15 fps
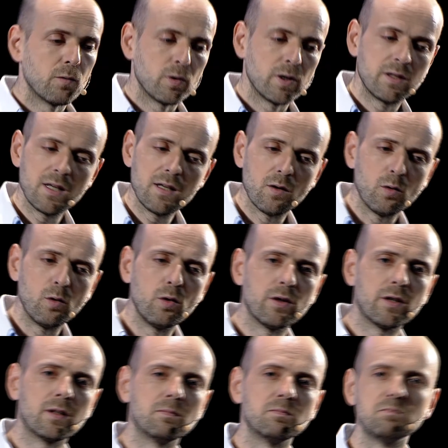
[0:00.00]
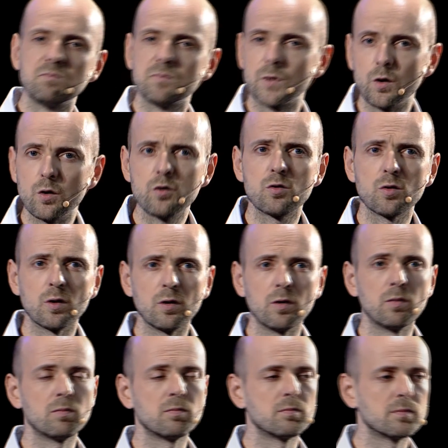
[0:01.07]
We did all the
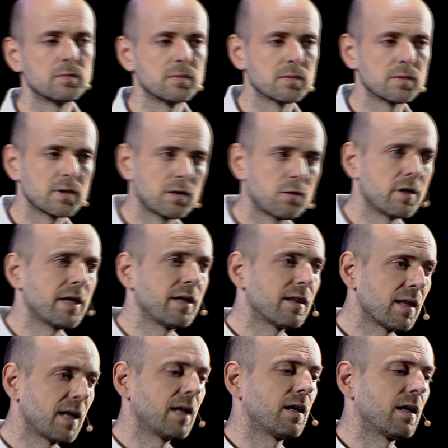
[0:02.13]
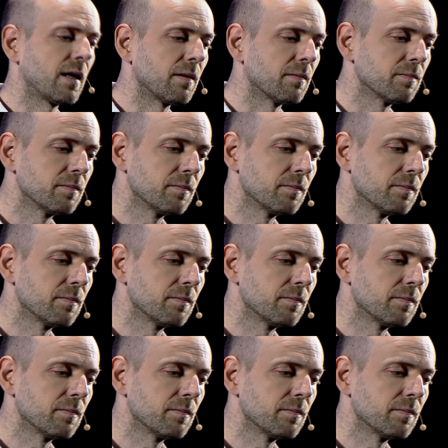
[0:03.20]
usual green thinking,